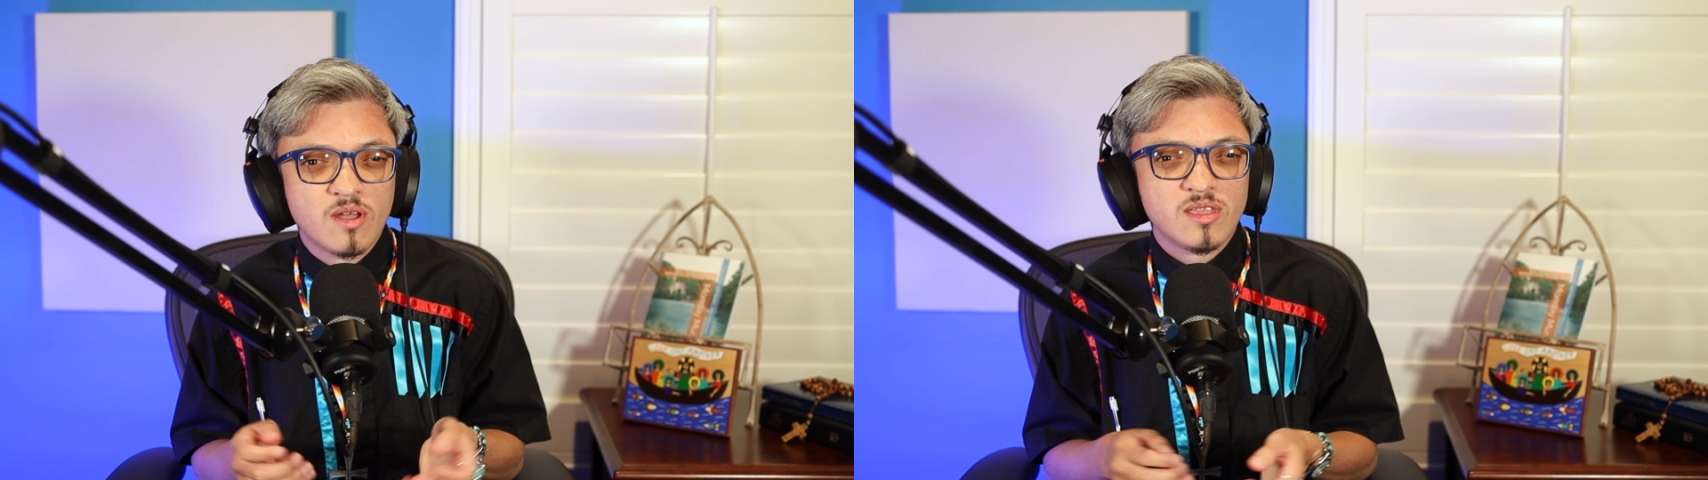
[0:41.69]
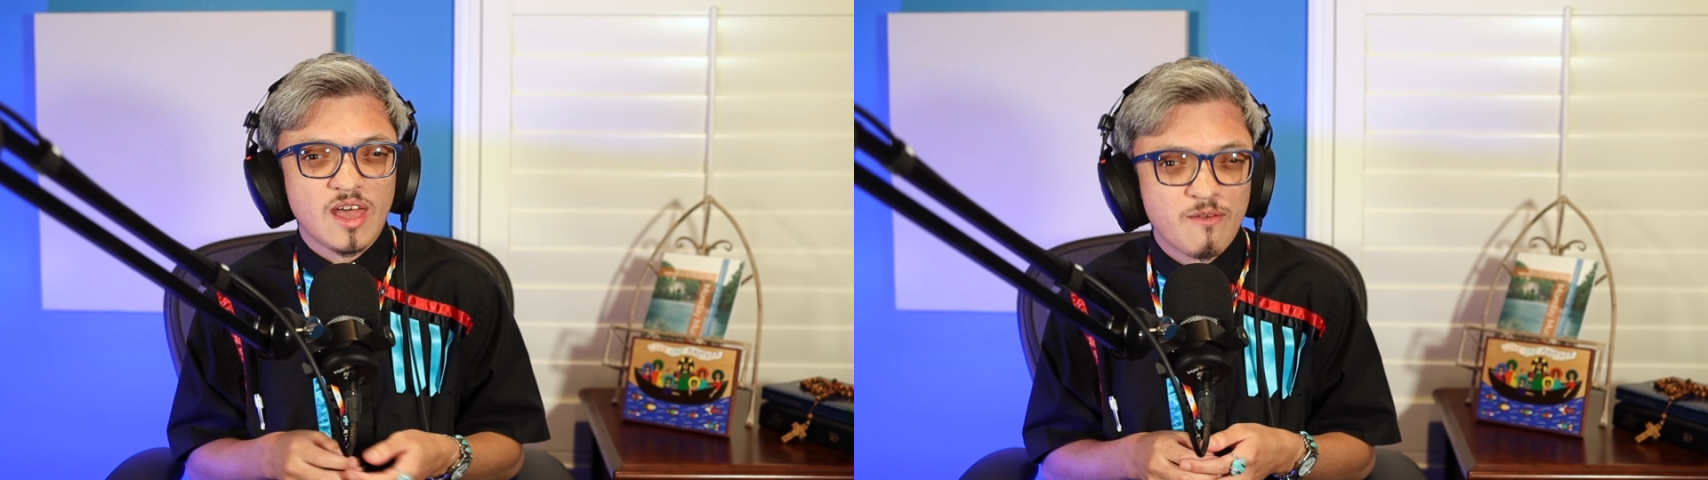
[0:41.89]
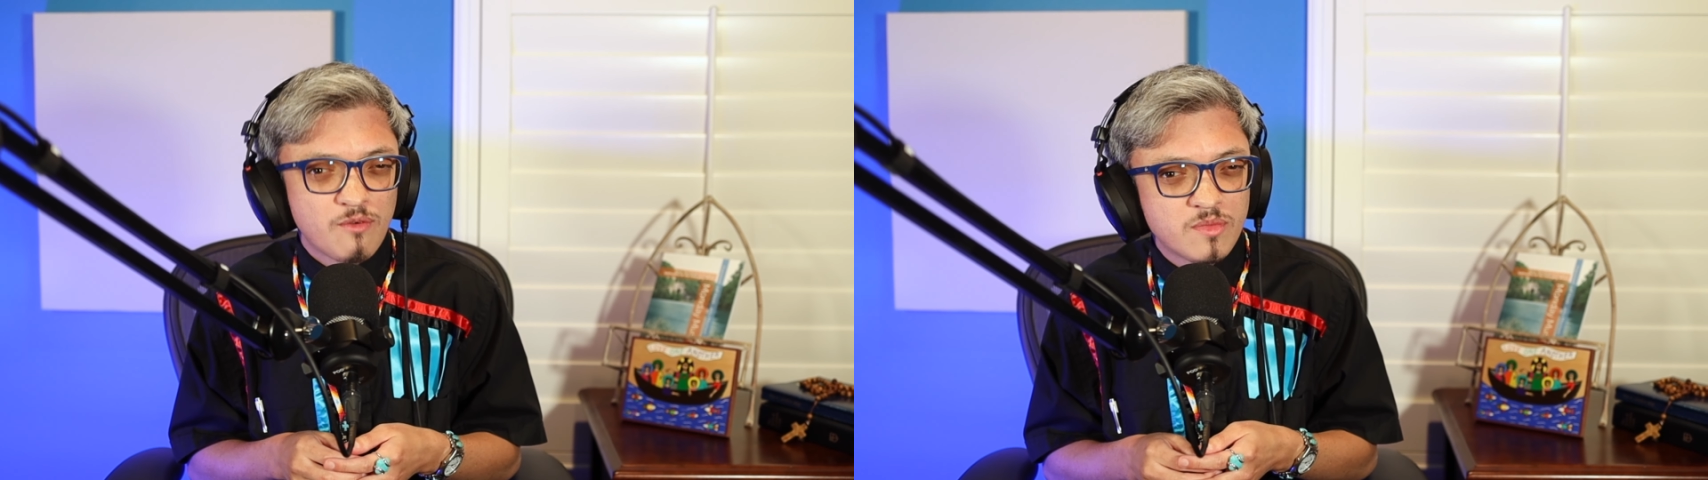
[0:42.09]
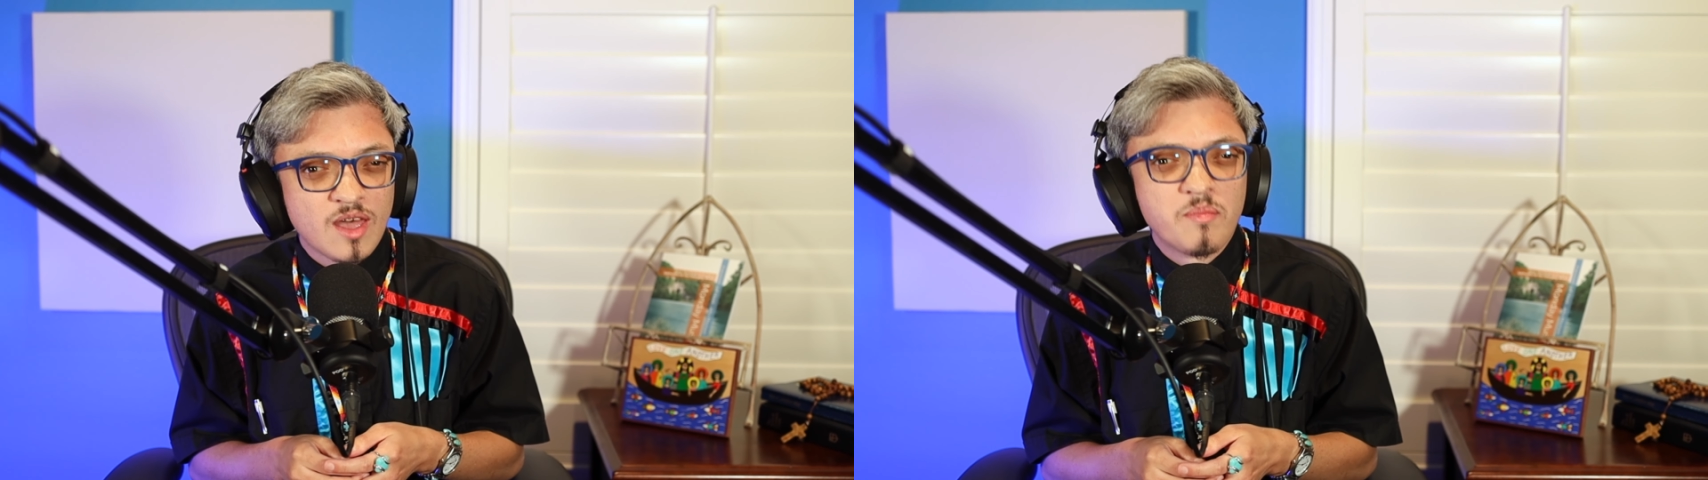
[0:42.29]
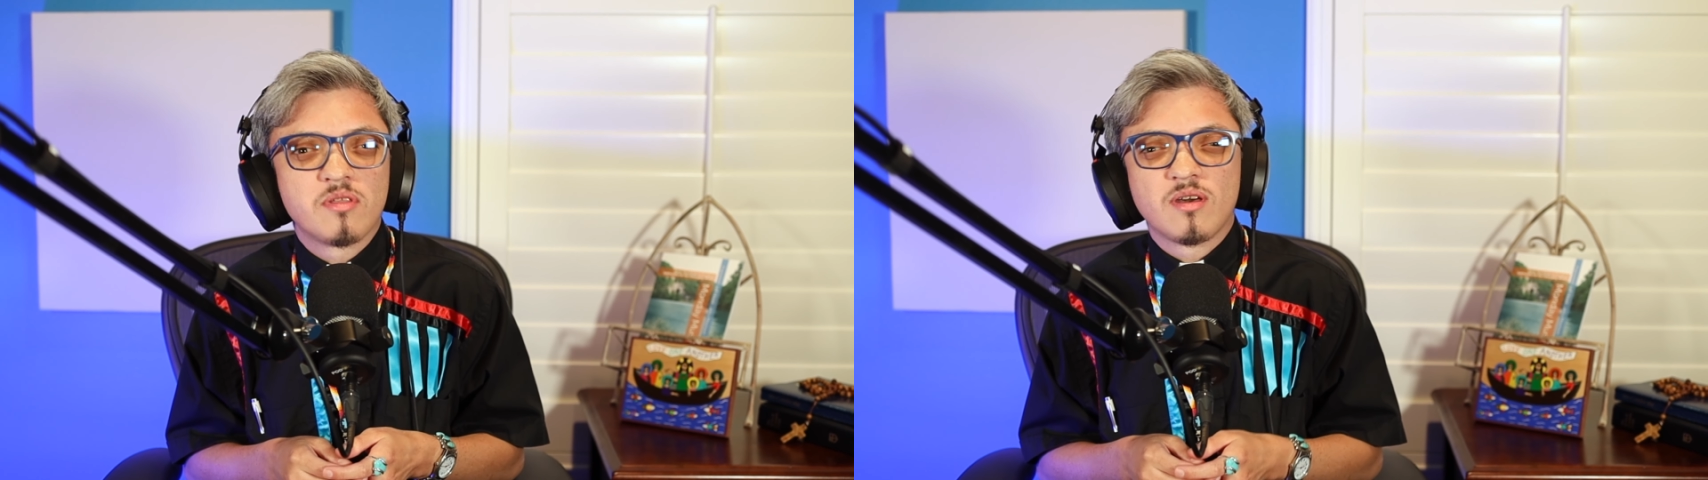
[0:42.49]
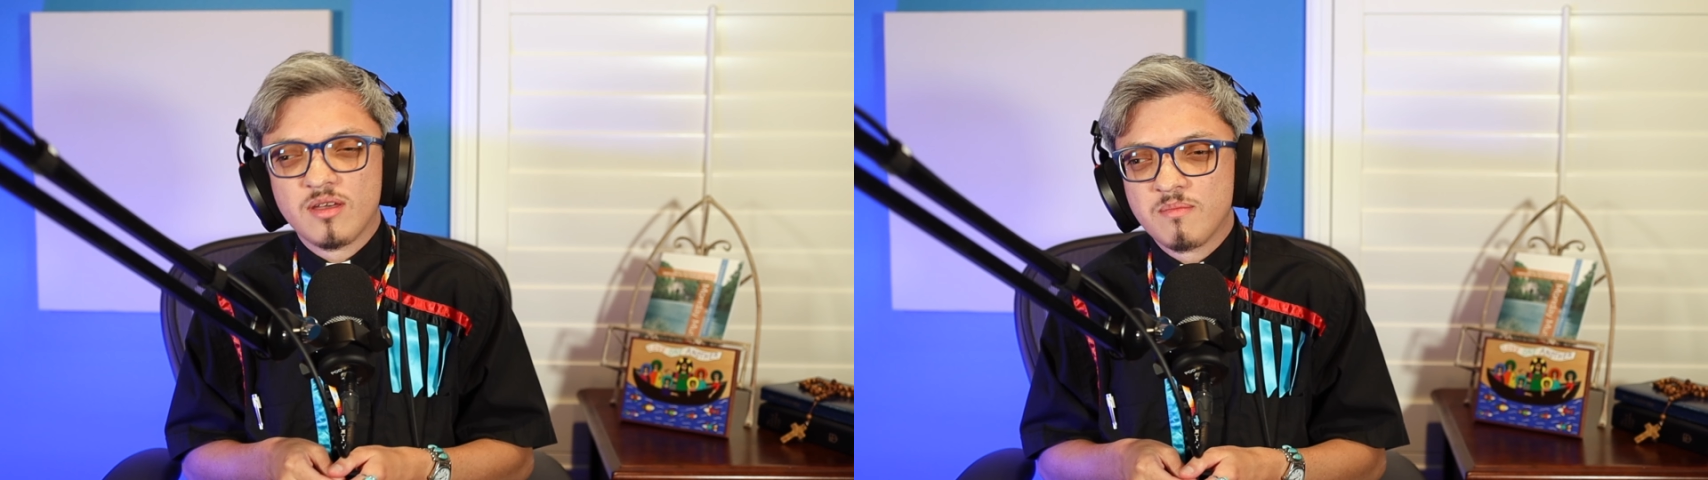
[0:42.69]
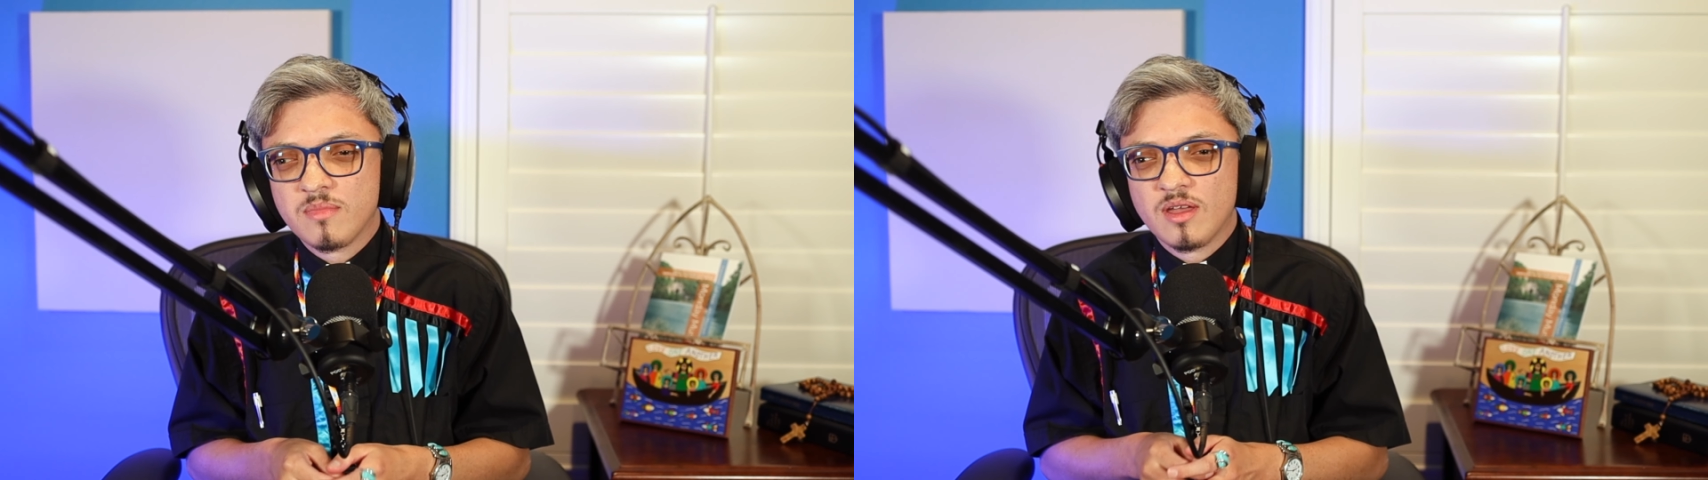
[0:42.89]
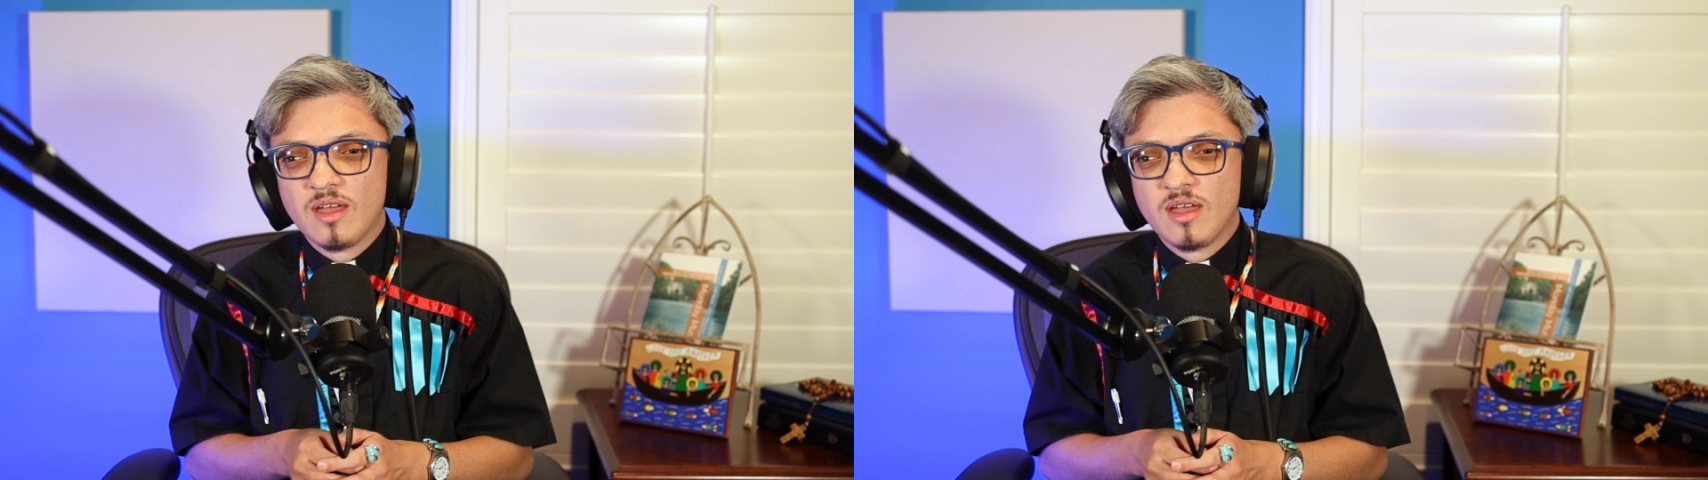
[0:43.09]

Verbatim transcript: in that from time to time.